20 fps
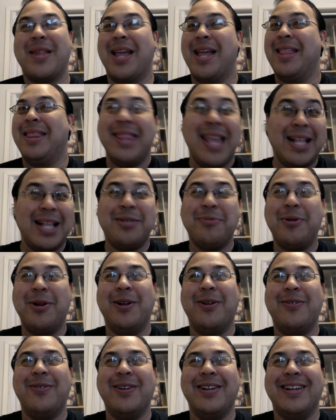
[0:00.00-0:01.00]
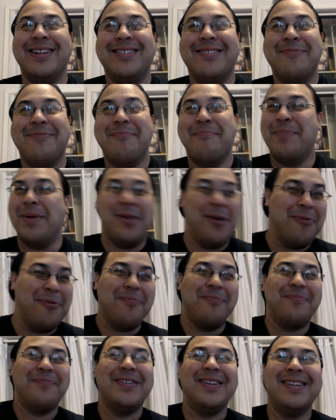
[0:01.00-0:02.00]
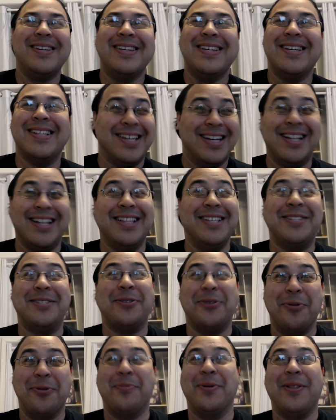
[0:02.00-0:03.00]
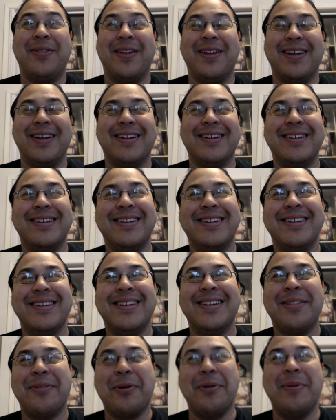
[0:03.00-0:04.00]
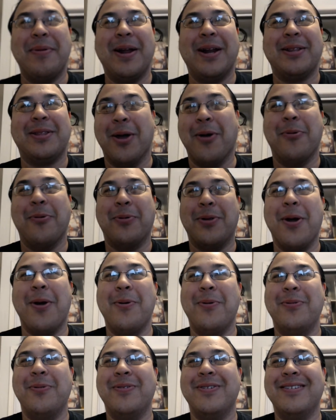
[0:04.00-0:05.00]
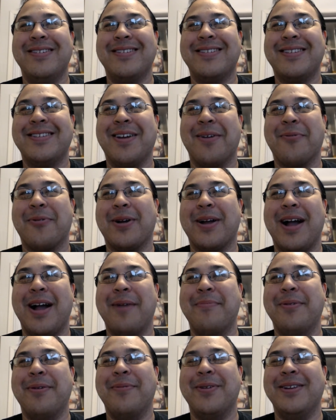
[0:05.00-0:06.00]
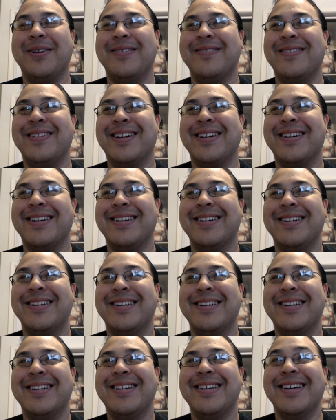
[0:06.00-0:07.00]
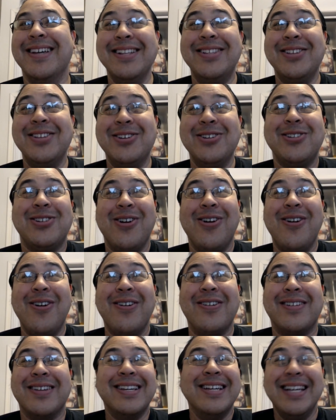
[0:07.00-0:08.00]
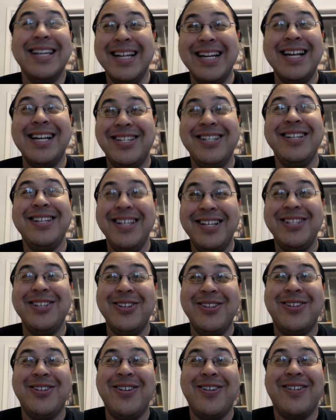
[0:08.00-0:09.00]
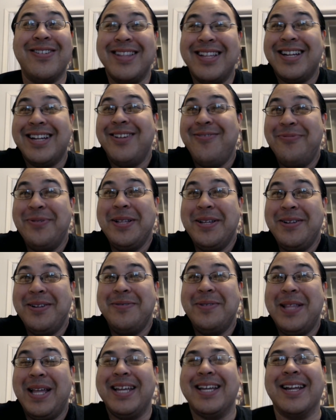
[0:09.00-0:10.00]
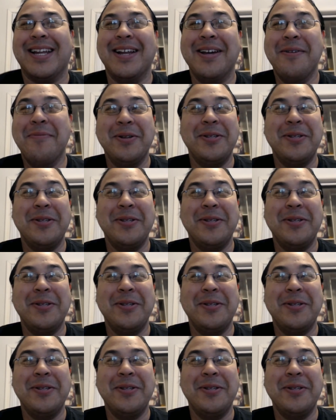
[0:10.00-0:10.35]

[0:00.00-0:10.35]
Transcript: That's what Hunter needs. But nope. They got this stupid thing. 3 mana 2/2. Discover a copy of it in your deck. It's a good card! It actually is a good card! Like, I really do like it. But it's